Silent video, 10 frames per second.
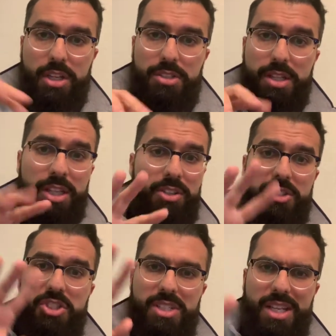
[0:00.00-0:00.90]
So then
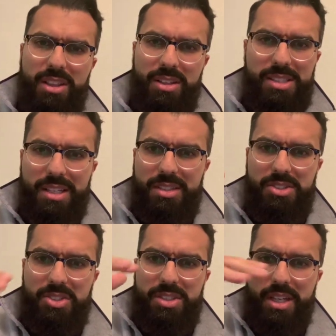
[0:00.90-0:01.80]
there's just, it looks like this
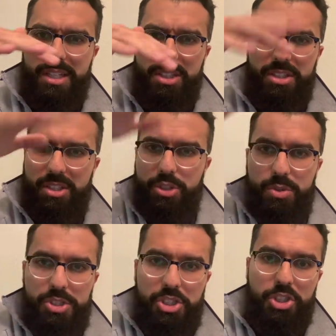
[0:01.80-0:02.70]
just like
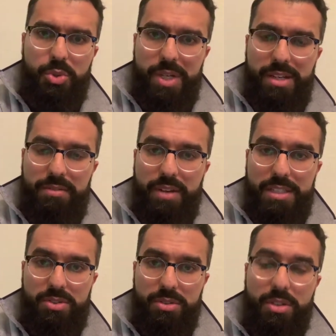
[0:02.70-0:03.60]
huge tree of vessels,